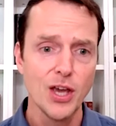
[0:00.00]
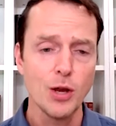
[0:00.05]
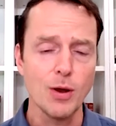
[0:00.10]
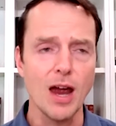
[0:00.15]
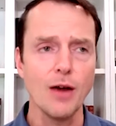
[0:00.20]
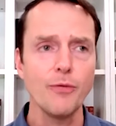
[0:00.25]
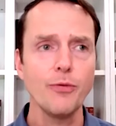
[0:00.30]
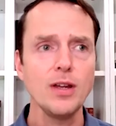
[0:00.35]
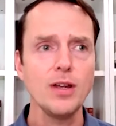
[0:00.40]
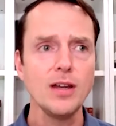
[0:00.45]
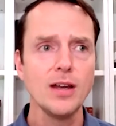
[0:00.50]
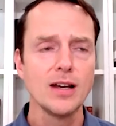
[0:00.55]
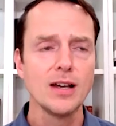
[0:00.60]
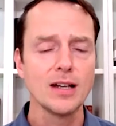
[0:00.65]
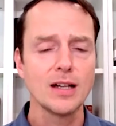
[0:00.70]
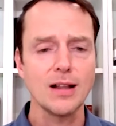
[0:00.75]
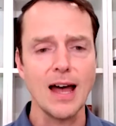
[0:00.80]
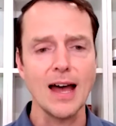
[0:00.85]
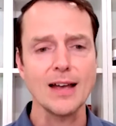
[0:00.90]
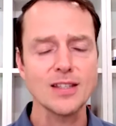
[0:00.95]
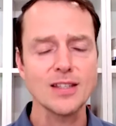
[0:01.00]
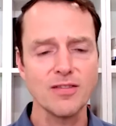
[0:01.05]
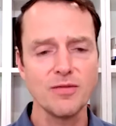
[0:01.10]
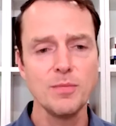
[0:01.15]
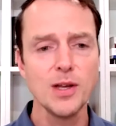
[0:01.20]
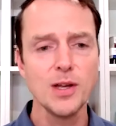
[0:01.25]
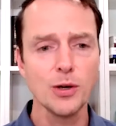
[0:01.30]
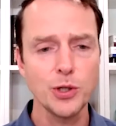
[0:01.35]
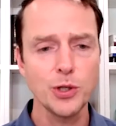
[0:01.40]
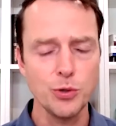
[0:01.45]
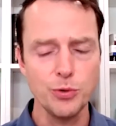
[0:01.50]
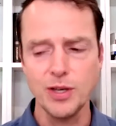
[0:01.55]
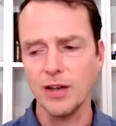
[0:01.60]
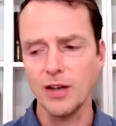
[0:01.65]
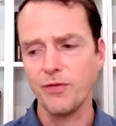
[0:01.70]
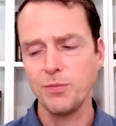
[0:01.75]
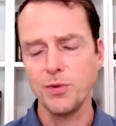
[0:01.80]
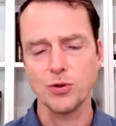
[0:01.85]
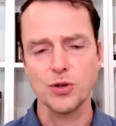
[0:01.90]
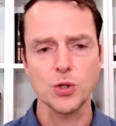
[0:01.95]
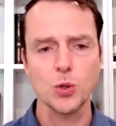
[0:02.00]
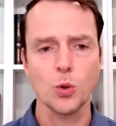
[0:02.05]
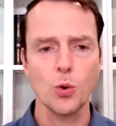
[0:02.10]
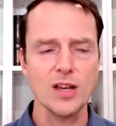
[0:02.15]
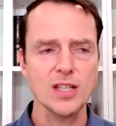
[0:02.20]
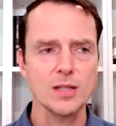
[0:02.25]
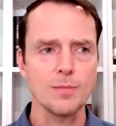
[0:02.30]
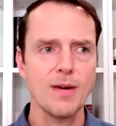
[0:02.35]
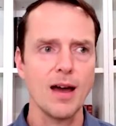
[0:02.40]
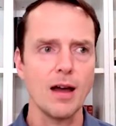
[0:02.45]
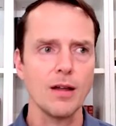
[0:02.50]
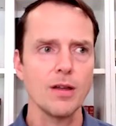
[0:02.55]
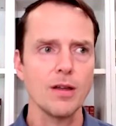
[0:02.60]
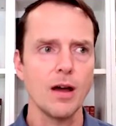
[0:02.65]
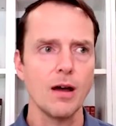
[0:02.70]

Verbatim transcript: Every glass of milk you get from your store has about